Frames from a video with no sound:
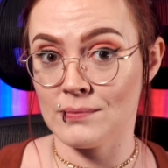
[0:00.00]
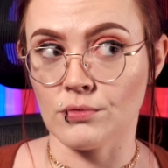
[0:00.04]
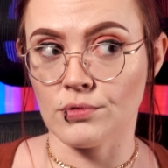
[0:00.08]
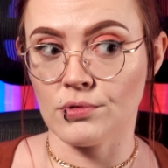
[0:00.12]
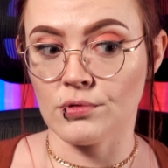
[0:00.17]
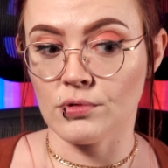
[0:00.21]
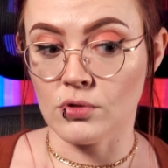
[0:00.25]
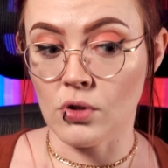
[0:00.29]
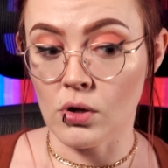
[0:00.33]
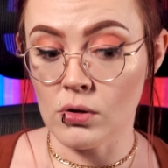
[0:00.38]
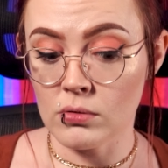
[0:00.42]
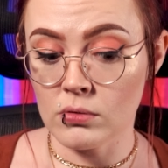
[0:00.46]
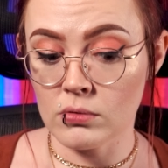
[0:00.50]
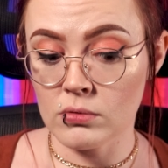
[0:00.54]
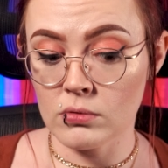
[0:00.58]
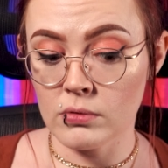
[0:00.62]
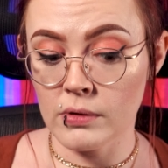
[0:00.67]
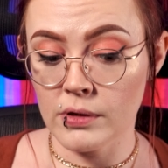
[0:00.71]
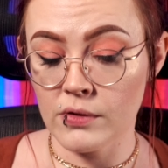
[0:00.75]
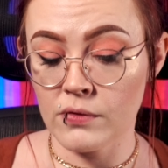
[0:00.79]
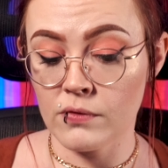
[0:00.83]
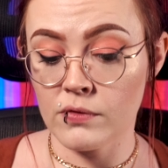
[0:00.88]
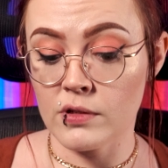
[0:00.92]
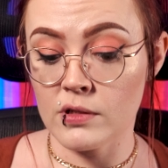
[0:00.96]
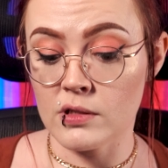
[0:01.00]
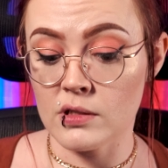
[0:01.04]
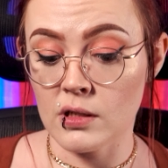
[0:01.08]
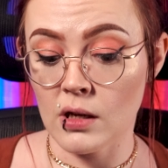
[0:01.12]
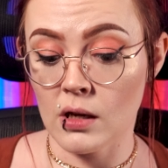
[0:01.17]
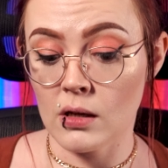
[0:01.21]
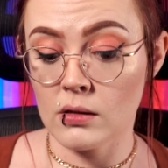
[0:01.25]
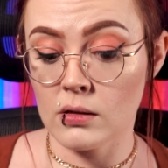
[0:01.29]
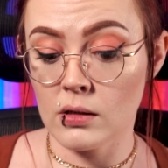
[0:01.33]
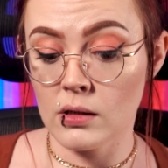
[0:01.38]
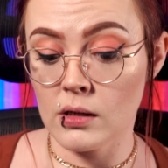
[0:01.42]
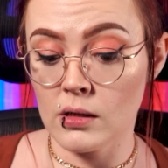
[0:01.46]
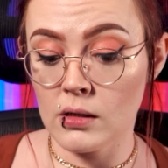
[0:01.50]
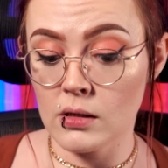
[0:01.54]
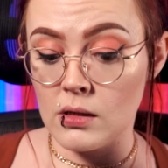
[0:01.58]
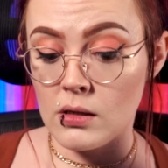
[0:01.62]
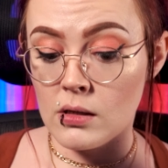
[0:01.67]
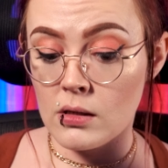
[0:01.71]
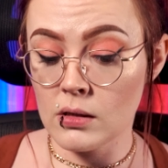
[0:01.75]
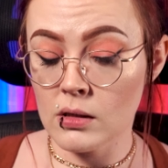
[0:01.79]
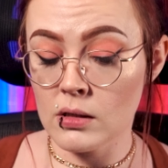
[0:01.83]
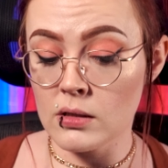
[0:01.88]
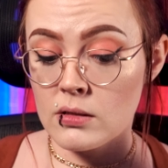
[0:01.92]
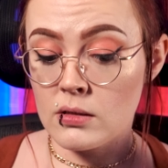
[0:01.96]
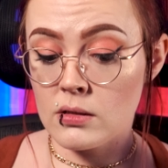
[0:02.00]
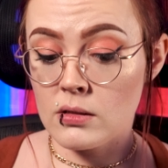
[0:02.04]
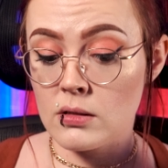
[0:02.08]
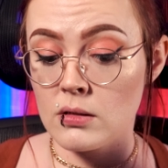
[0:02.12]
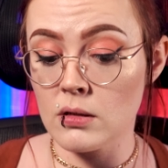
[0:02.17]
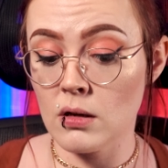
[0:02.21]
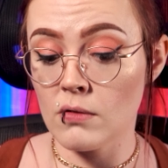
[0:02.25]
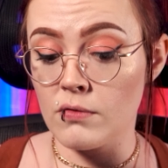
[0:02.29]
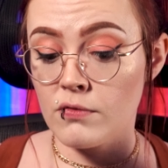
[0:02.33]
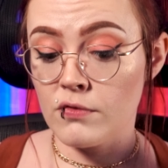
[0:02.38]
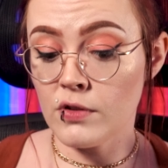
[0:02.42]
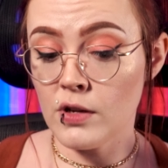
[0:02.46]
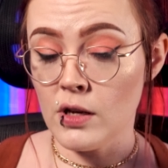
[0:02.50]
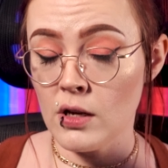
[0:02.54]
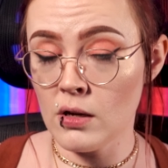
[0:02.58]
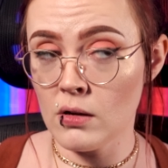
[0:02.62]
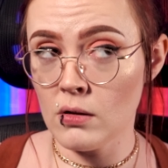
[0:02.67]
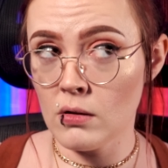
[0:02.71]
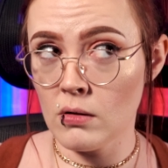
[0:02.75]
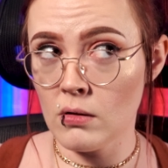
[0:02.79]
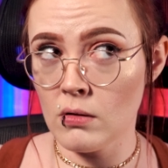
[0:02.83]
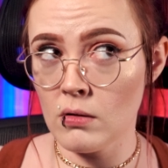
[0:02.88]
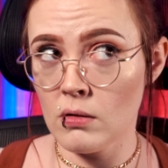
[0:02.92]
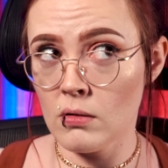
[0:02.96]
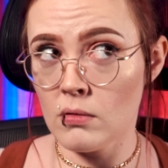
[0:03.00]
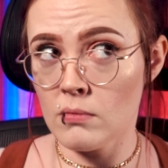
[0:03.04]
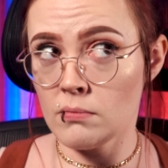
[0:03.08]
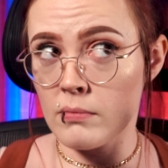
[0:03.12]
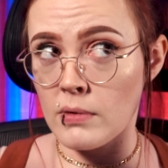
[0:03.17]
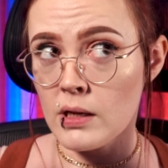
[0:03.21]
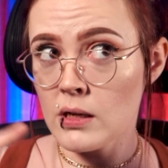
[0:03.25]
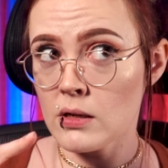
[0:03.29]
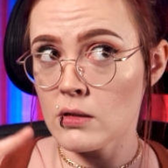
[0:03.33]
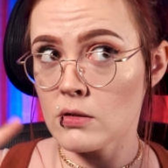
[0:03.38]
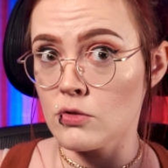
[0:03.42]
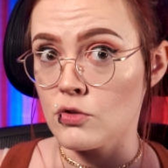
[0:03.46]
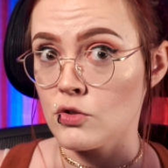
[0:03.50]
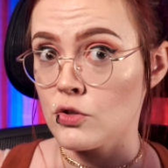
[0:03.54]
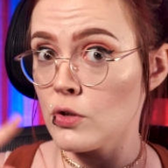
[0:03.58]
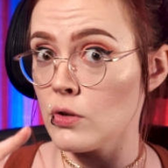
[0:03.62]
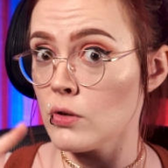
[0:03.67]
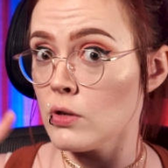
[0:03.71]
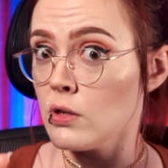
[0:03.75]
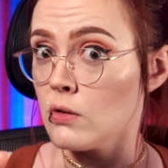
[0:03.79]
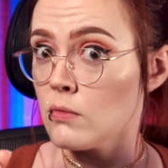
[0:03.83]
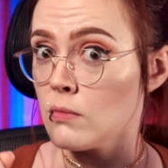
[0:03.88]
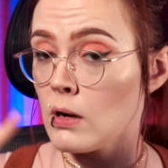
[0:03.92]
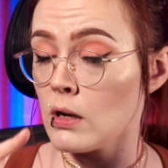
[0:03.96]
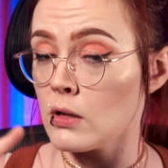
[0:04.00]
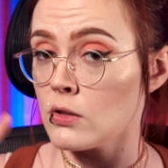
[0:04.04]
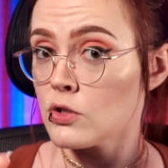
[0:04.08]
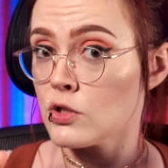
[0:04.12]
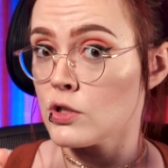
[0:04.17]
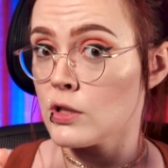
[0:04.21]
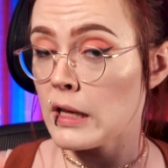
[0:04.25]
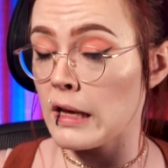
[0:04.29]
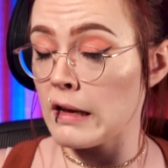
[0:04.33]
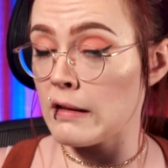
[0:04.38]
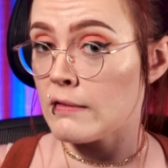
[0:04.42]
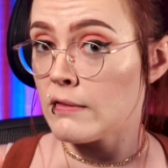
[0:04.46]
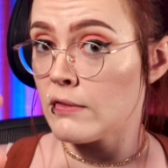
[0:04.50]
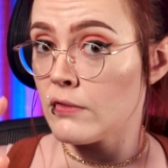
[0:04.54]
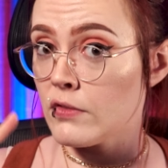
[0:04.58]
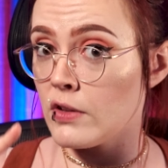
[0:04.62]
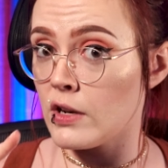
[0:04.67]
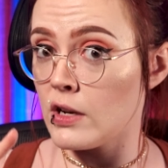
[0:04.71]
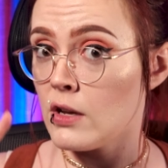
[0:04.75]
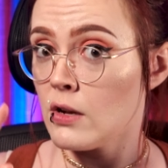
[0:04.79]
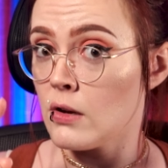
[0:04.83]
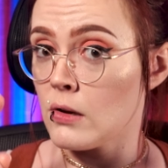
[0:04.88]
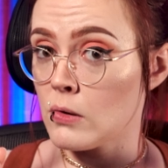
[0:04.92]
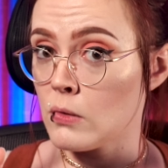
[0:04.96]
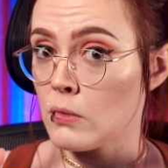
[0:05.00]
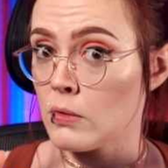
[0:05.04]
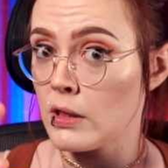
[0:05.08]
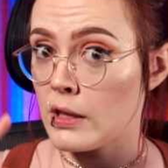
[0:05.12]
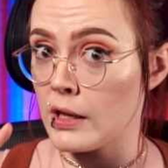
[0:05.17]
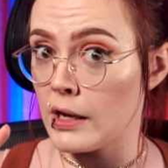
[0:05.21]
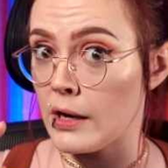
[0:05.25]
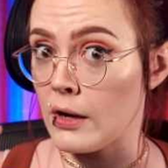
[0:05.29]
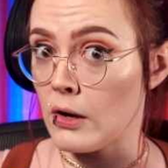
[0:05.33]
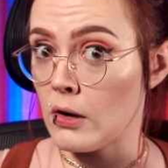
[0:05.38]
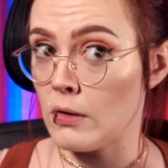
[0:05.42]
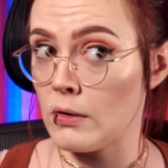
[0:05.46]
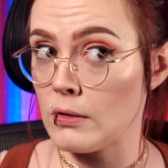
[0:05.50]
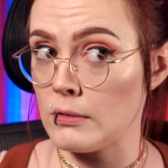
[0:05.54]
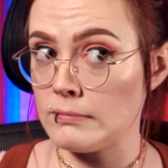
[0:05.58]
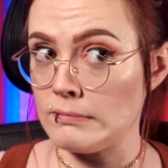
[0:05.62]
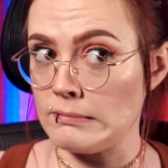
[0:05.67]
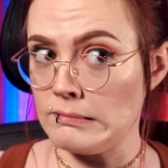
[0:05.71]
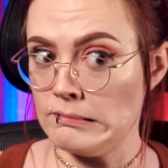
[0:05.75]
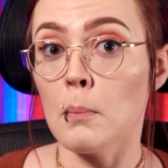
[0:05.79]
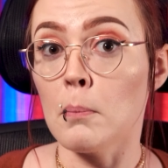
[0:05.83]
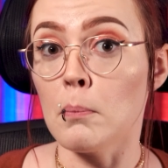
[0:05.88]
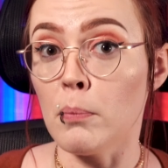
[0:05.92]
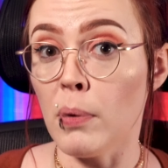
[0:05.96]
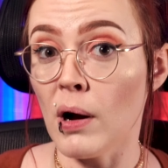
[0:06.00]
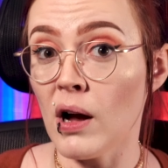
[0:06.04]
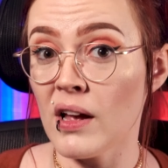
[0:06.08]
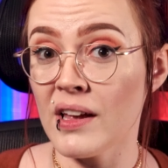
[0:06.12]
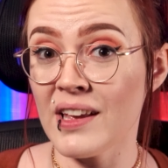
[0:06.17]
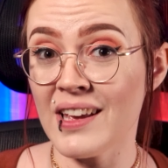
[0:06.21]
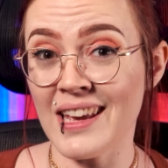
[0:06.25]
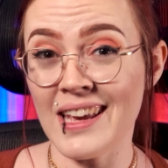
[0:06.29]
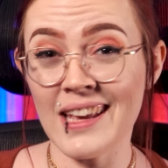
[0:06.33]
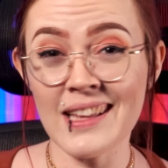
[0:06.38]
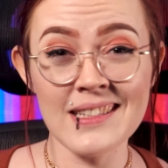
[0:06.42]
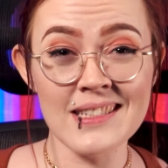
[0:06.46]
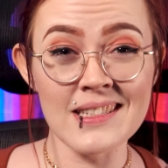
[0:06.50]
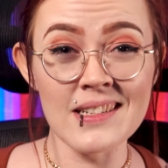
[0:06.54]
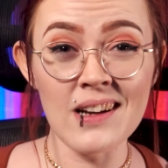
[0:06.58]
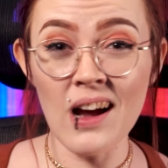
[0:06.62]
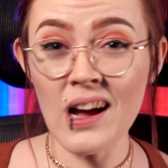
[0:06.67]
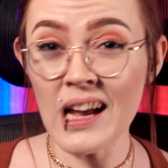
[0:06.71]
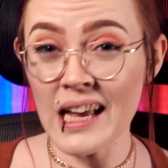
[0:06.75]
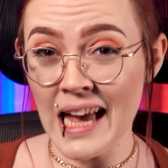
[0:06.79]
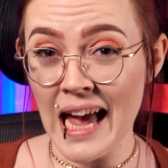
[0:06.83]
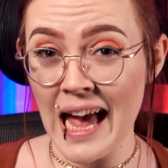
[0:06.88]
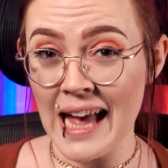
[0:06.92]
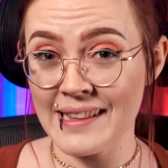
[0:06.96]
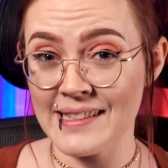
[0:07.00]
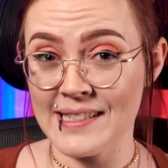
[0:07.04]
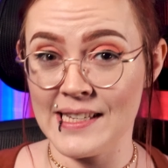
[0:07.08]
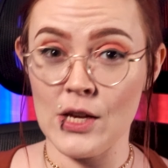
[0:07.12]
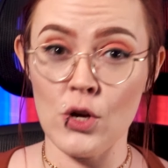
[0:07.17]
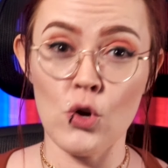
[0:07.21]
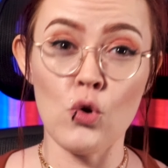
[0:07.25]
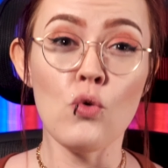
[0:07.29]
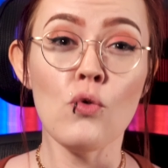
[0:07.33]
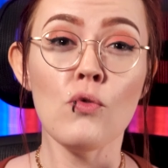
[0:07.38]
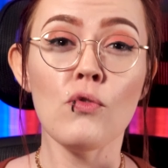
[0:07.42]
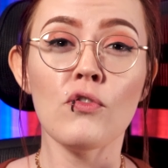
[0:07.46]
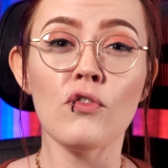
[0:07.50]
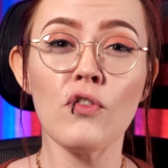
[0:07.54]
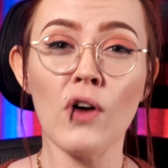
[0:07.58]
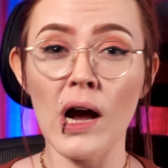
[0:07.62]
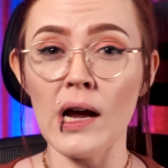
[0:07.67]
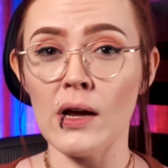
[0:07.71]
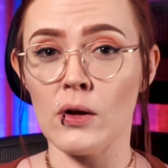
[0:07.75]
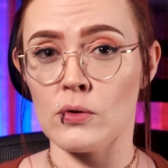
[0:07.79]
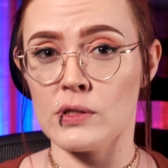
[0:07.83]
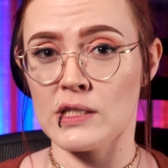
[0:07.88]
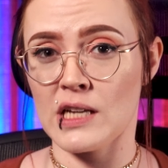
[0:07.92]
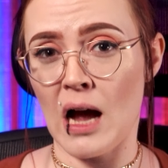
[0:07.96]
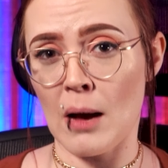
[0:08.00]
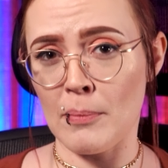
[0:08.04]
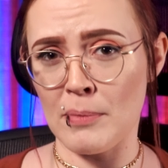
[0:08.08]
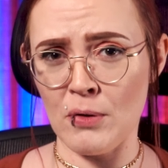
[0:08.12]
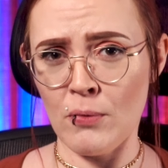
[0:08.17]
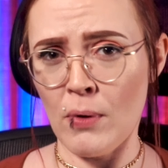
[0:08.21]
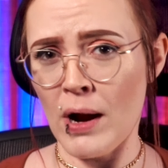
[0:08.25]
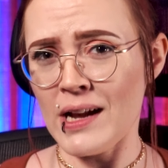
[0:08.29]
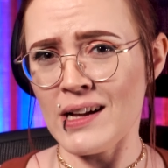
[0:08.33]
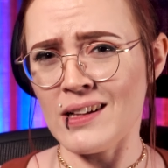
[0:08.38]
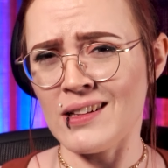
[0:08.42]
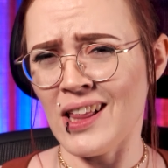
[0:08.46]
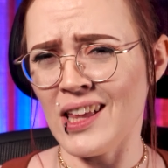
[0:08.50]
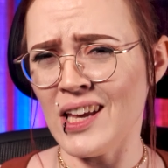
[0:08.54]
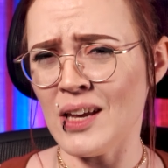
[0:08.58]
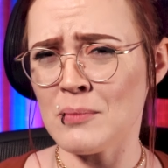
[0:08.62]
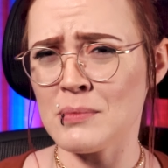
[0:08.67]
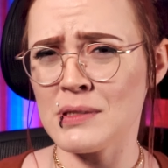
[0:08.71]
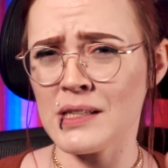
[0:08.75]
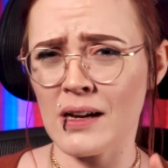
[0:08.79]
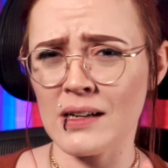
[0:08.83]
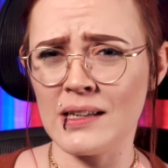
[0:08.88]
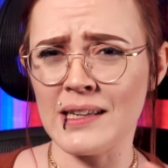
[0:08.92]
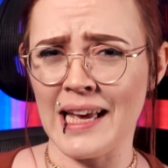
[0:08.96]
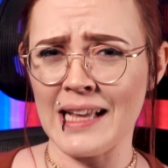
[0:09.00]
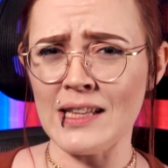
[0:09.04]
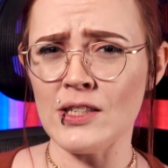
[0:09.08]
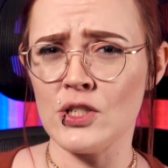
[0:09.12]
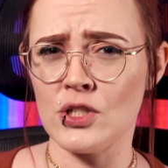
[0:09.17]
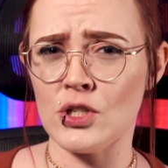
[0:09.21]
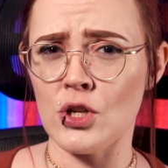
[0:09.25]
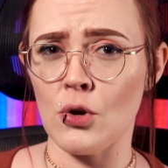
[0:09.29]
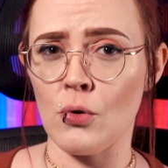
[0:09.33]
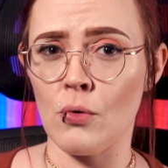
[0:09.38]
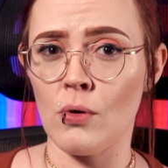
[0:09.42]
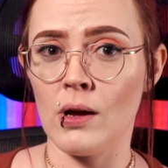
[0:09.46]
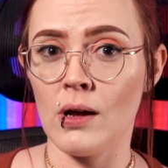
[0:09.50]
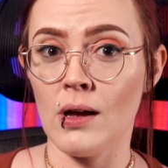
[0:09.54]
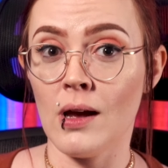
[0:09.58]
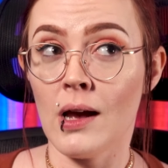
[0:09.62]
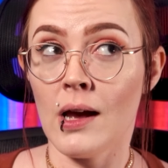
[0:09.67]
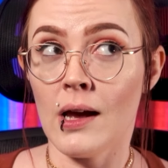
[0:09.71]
So if you sell any of this stuff here, make sure you watch that video there. But it's not Etsy who files copyright claims against you.